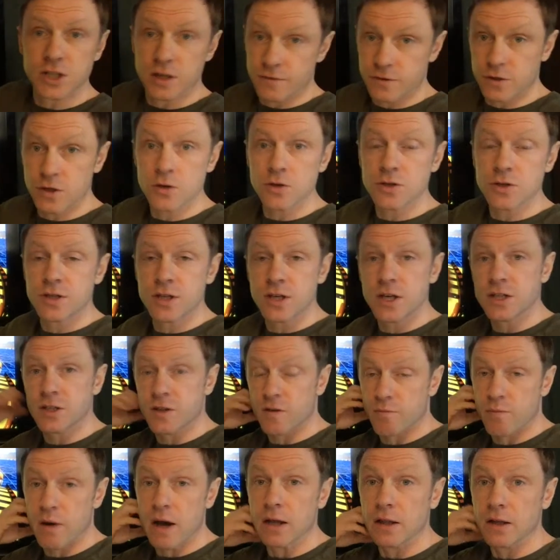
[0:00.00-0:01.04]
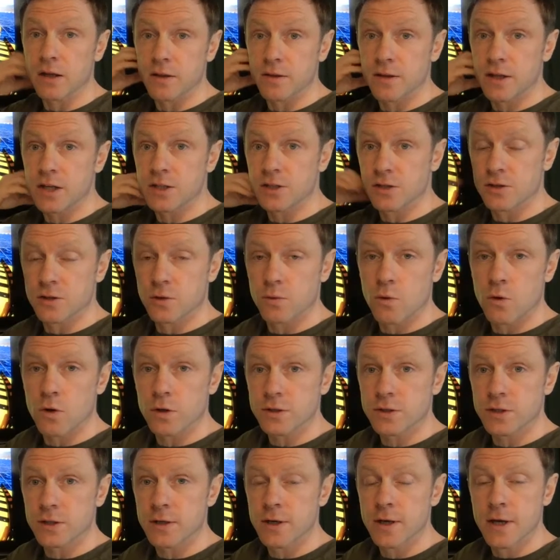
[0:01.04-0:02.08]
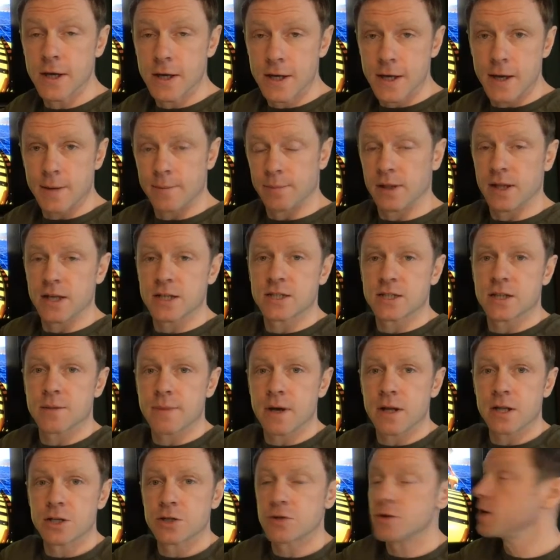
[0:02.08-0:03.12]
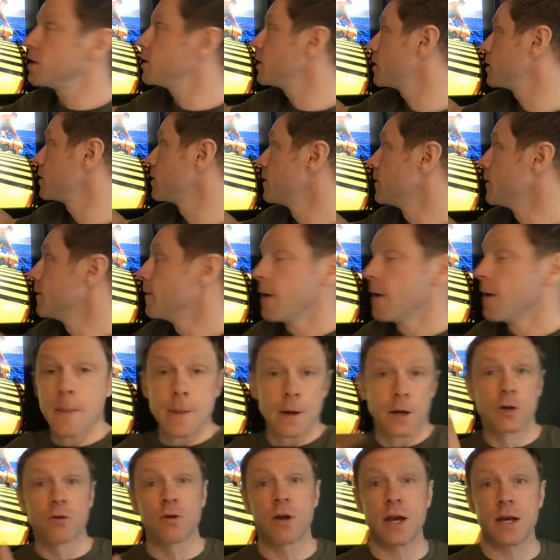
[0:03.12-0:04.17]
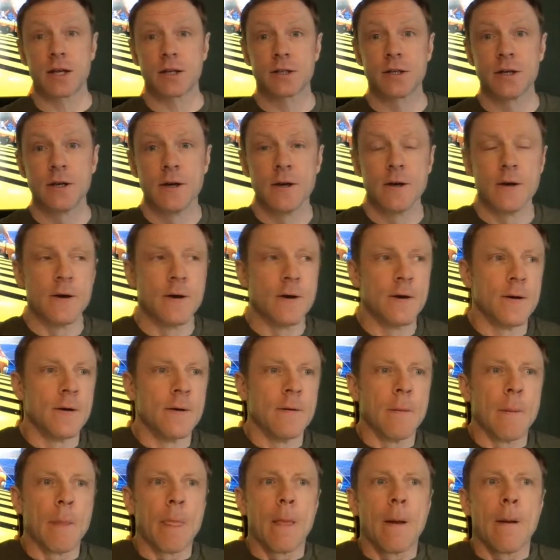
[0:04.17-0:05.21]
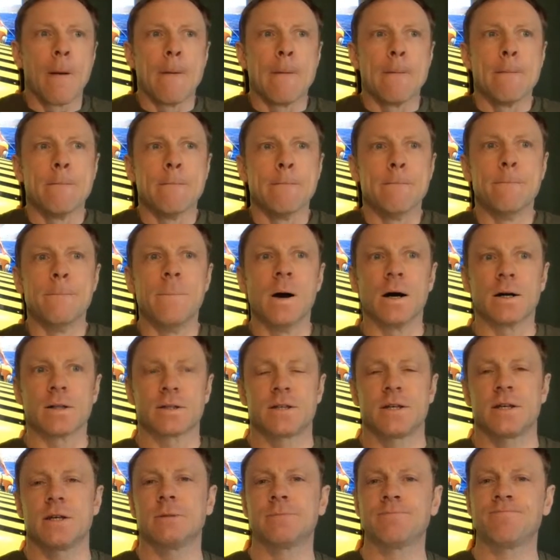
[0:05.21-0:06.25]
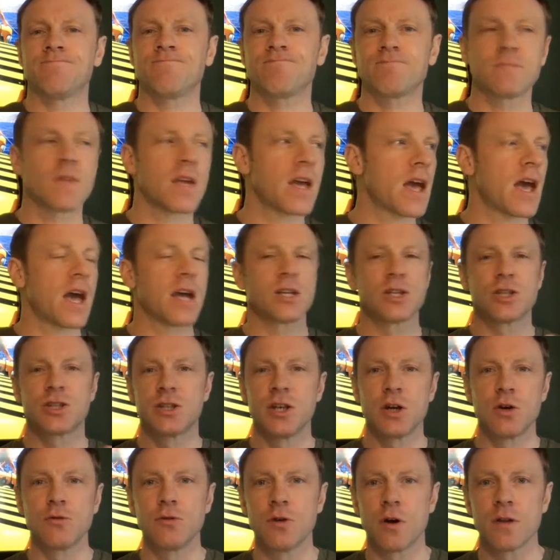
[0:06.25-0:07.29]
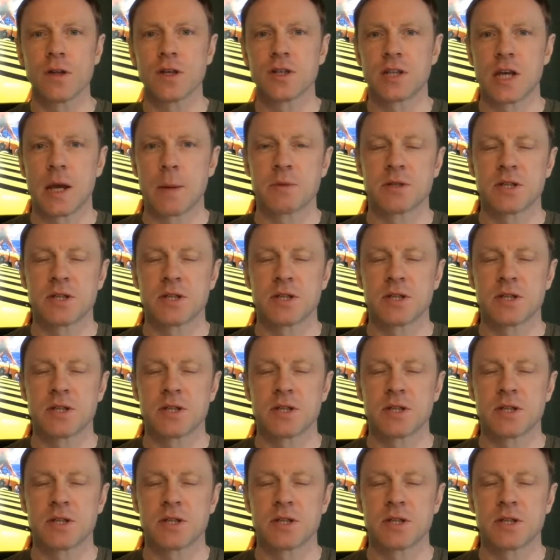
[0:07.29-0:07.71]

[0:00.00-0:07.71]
I've used these, I've piloted these underwater in places in the Mediterranean, and they're great. But it's still not the same.